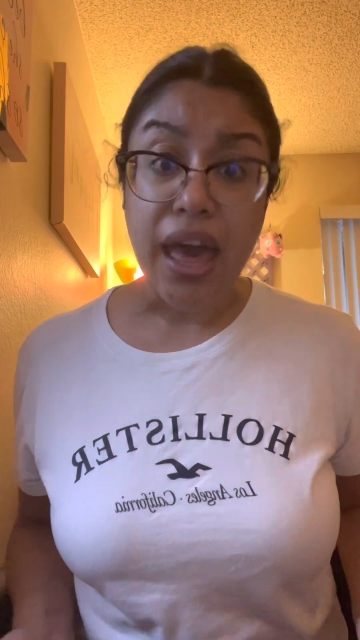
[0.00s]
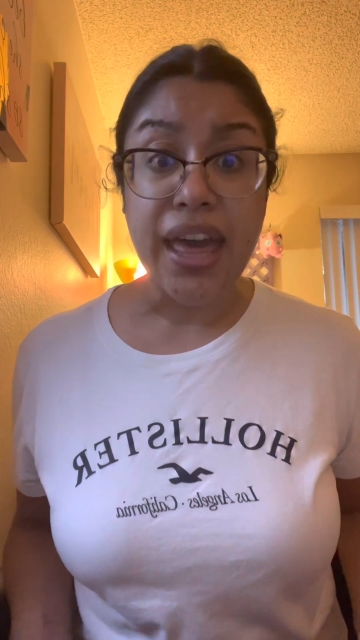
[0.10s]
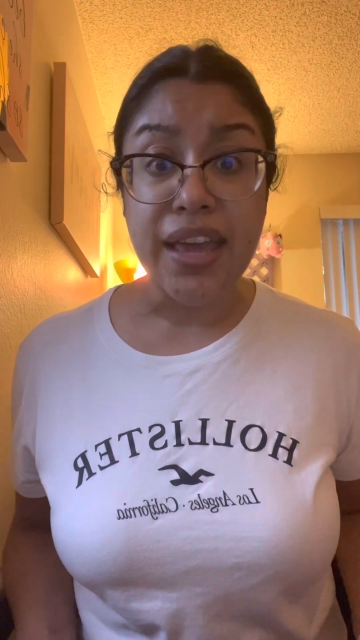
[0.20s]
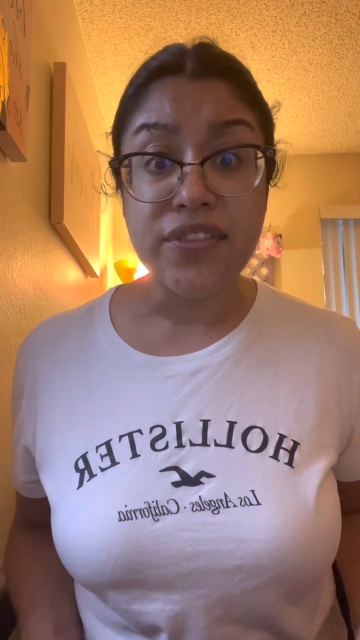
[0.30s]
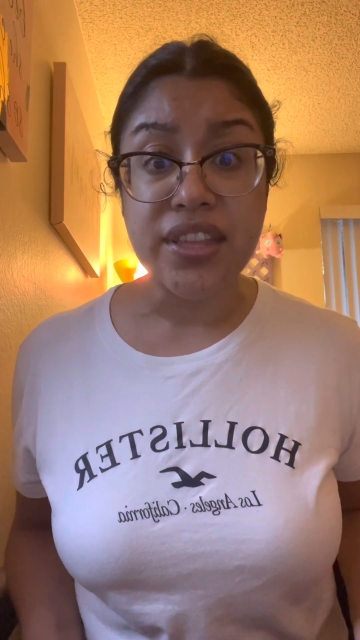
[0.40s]

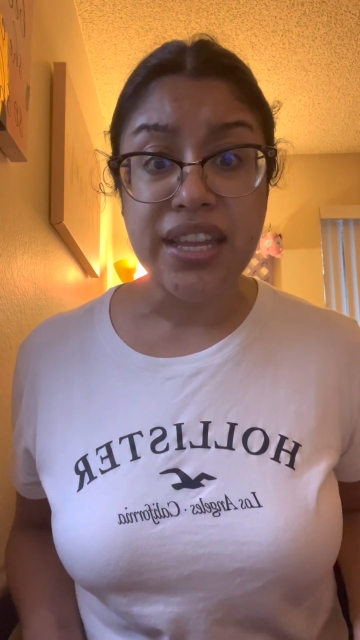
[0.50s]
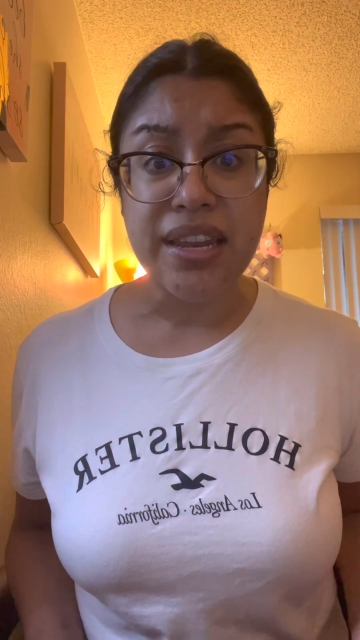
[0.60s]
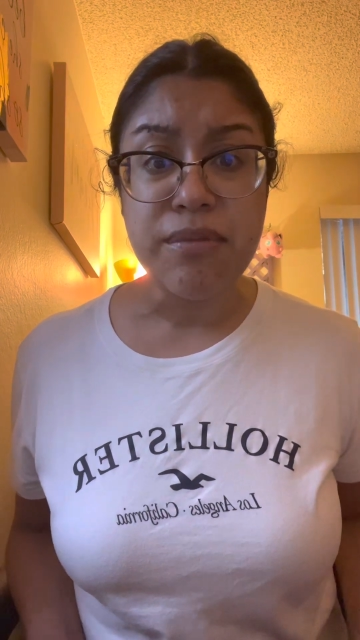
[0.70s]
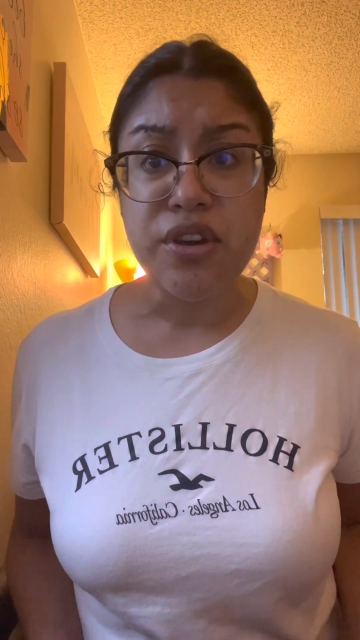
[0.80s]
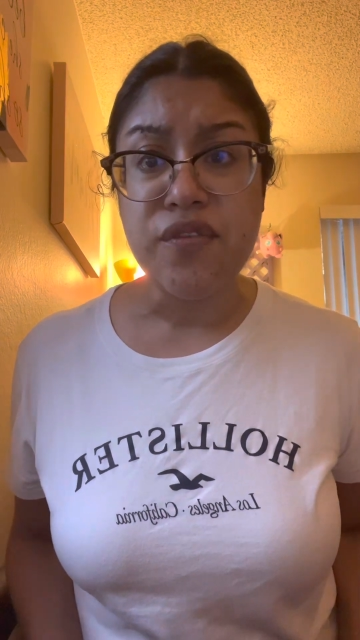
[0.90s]
I've seen
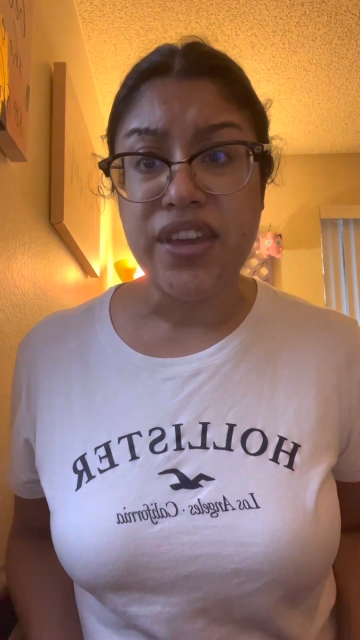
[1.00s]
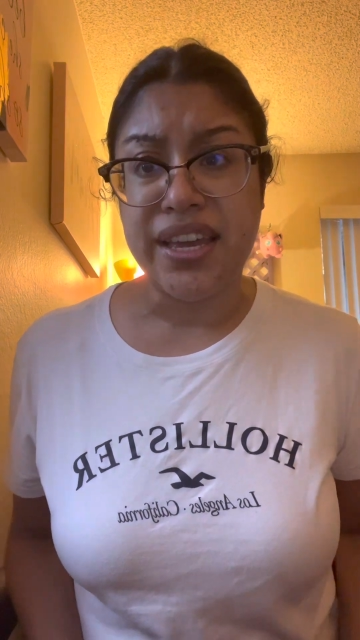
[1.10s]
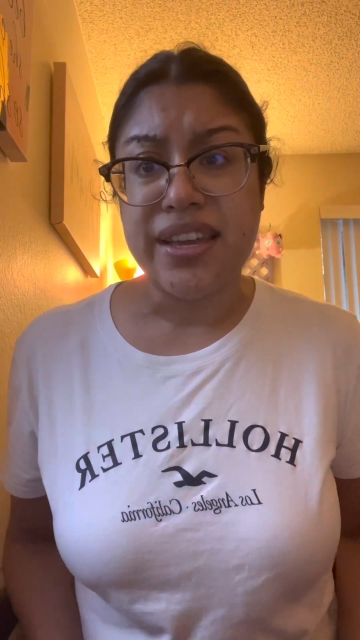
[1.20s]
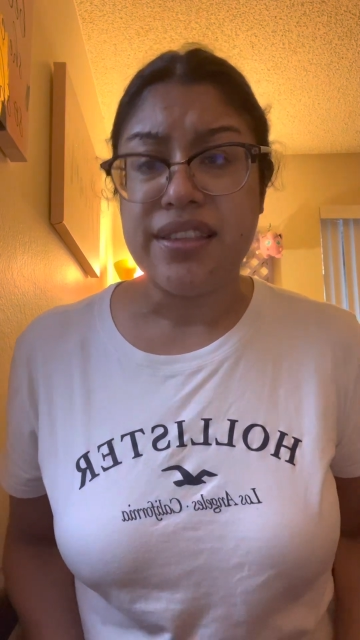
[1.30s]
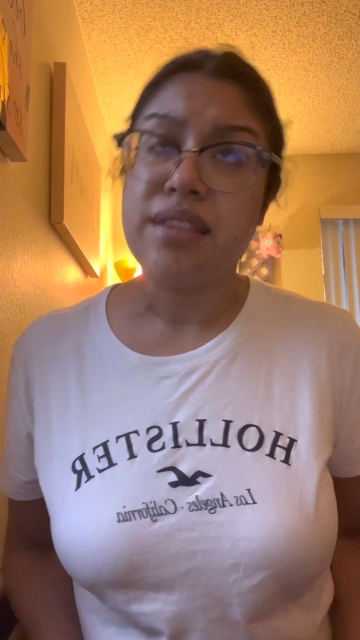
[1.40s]
in
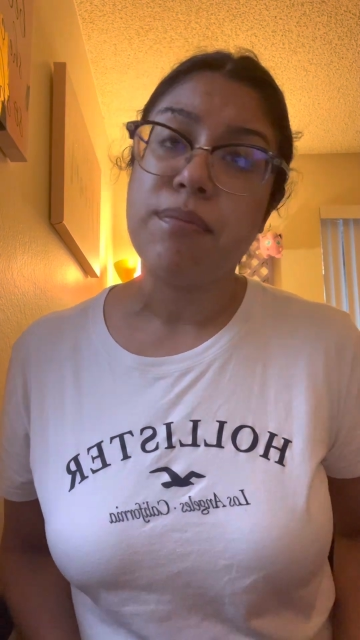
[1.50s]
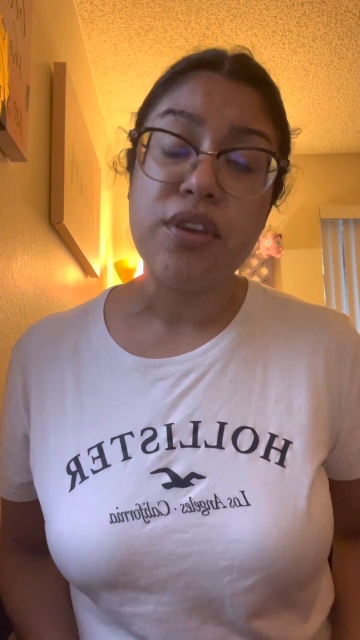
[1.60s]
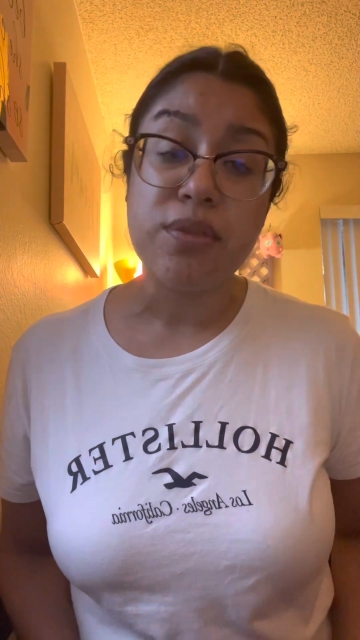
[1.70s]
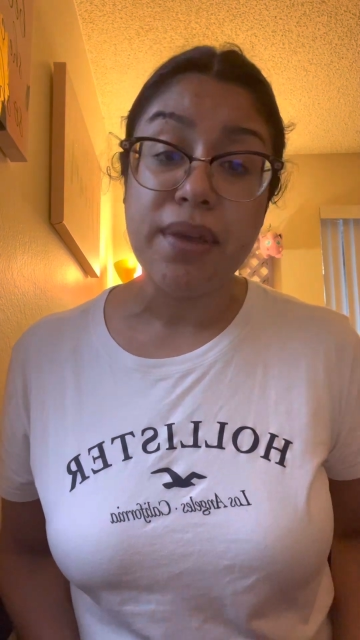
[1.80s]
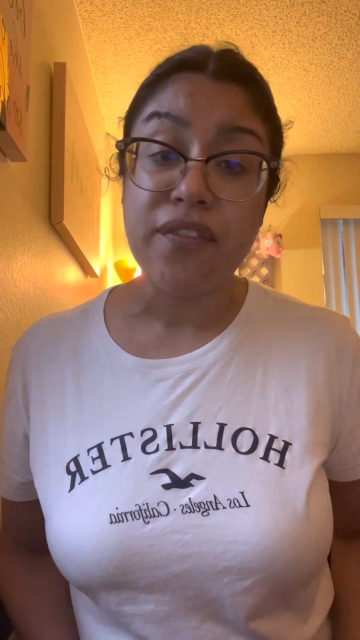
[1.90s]
movies,
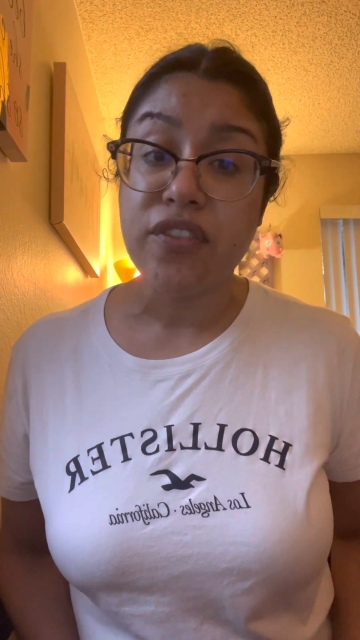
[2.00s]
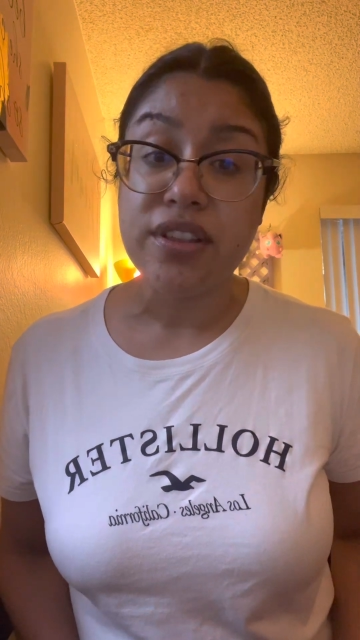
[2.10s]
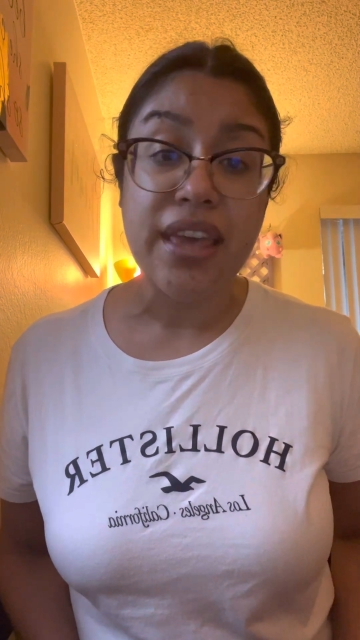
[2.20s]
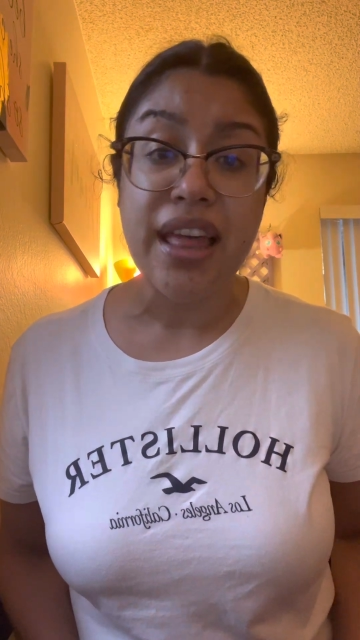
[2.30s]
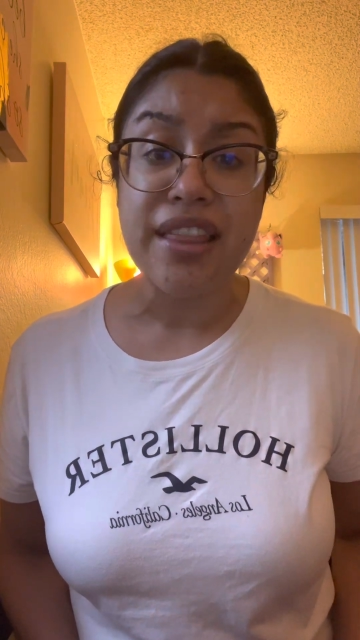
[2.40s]
most made for
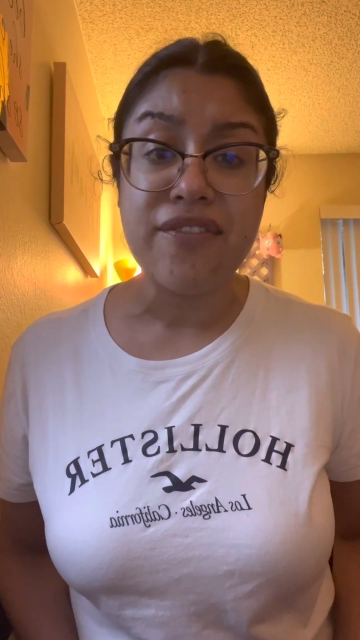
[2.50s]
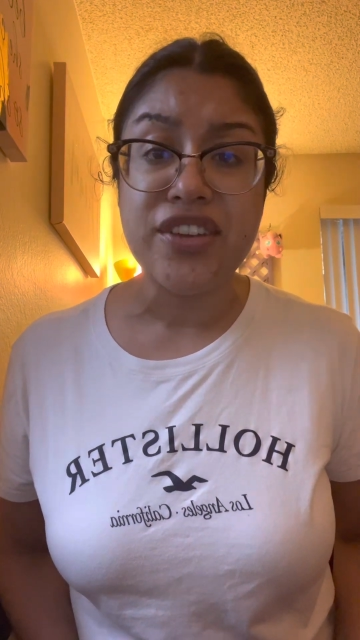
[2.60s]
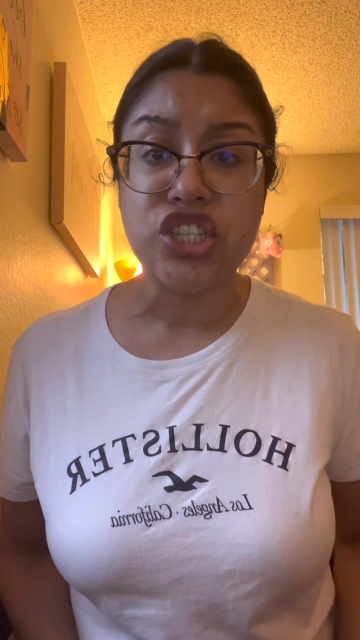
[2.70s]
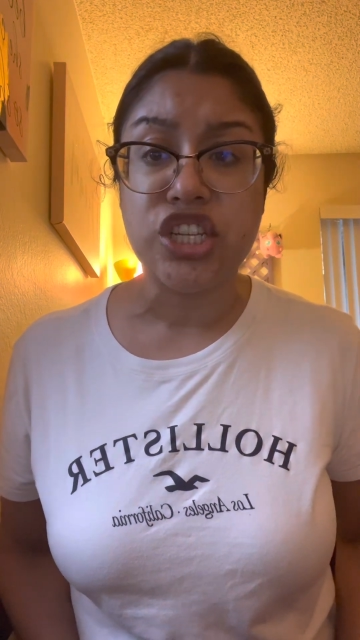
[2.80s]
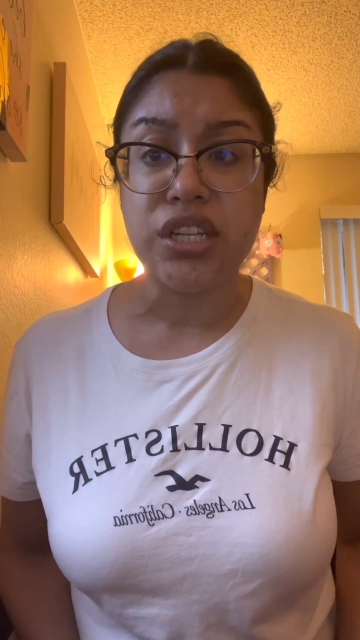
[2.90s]

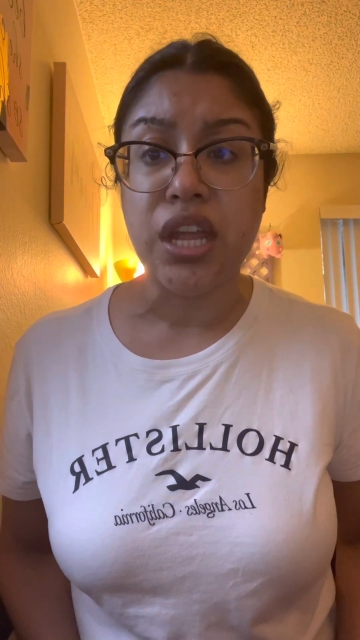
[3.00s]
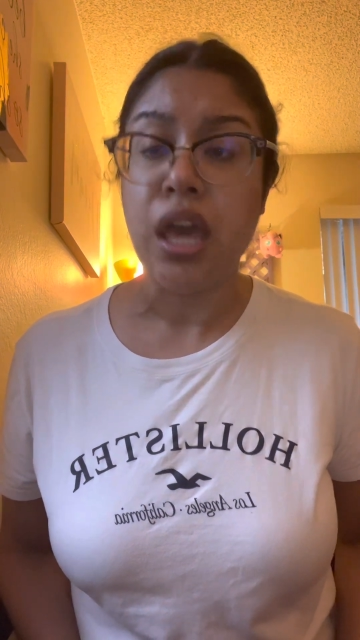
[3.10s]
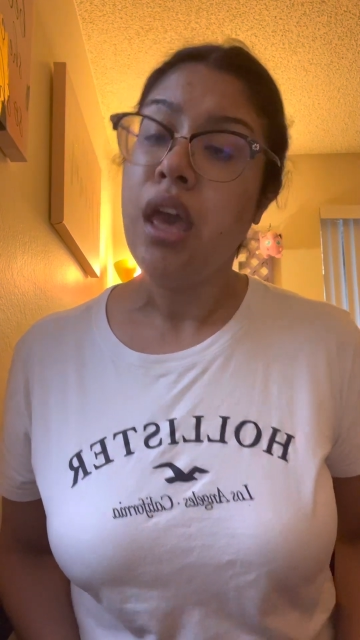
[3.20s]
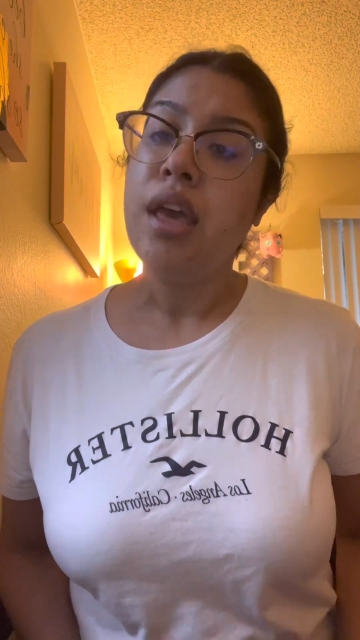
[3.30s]
television.